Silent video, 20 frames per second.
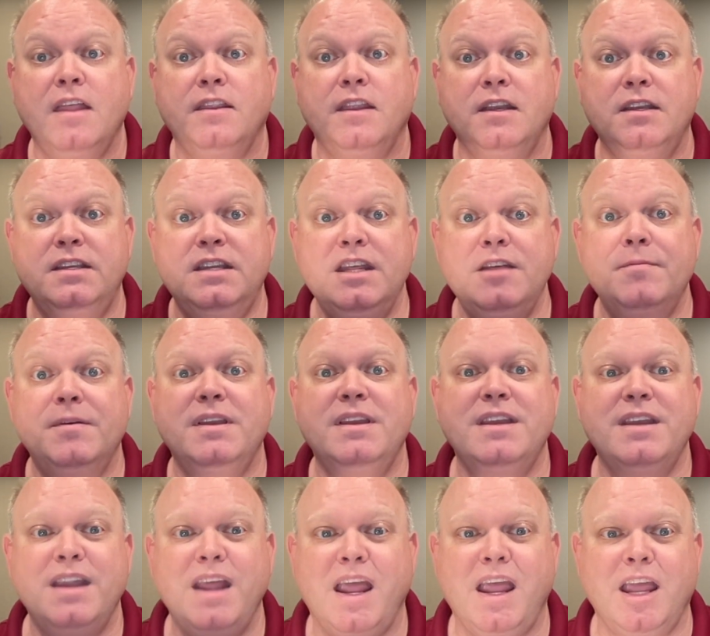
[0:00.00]
the
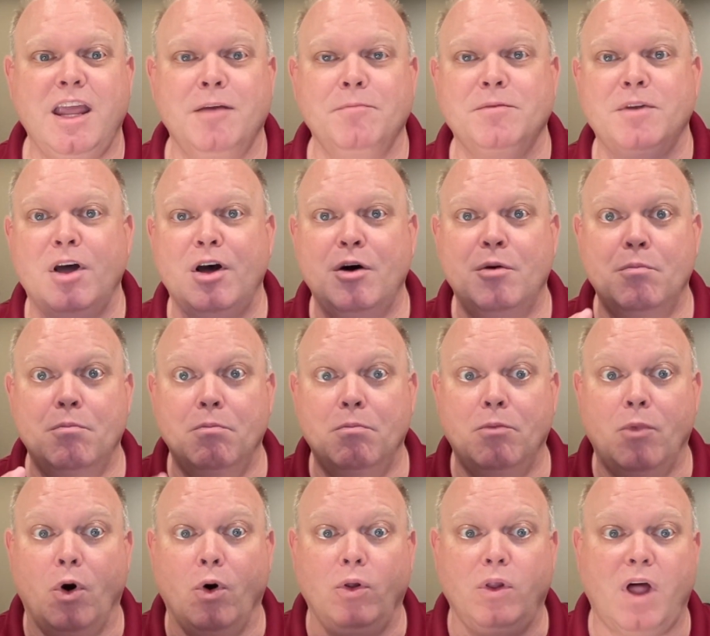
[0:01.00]
demon named
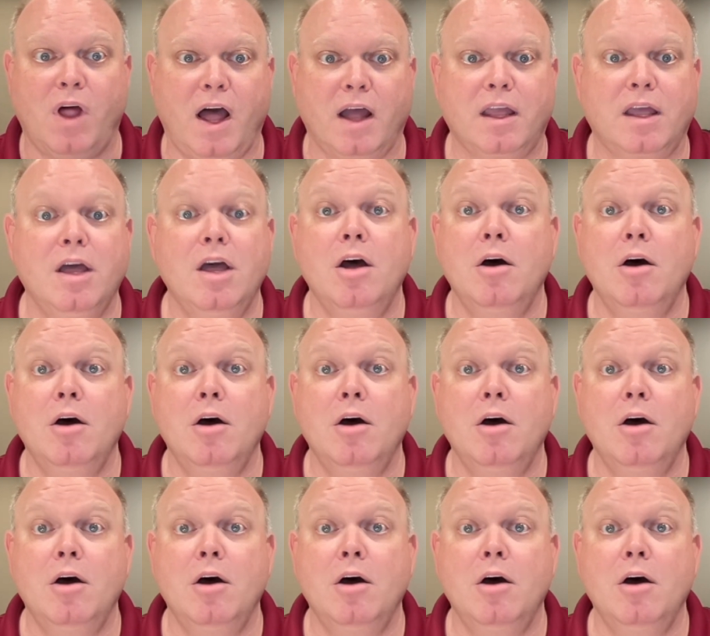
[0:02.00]
Moloch.